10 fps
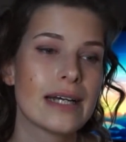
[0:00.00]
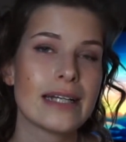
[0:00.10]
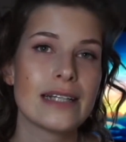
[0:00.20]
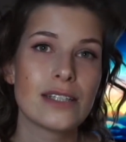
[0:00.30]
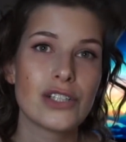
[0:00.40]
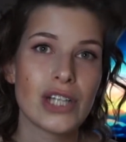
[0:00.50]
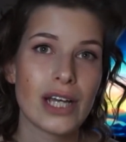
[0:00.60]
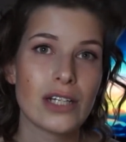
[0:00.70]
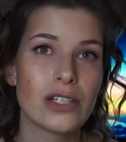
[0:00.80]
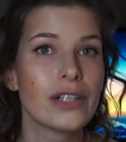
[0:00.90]
is the
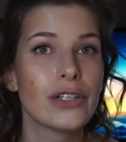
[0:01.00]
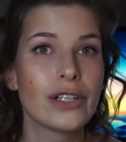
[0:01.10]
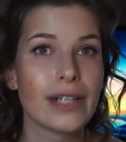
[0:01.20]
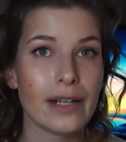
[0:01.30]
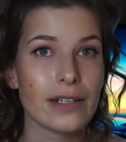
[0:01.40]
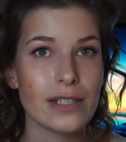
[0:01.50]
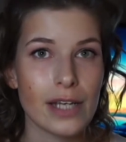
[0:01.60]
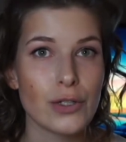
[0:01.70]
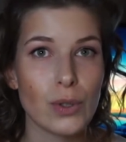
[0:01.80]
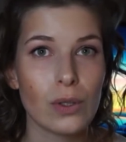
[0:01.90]
change in your daily
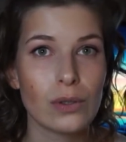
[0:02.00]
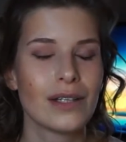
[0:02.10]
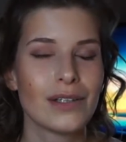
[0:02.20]
schedule.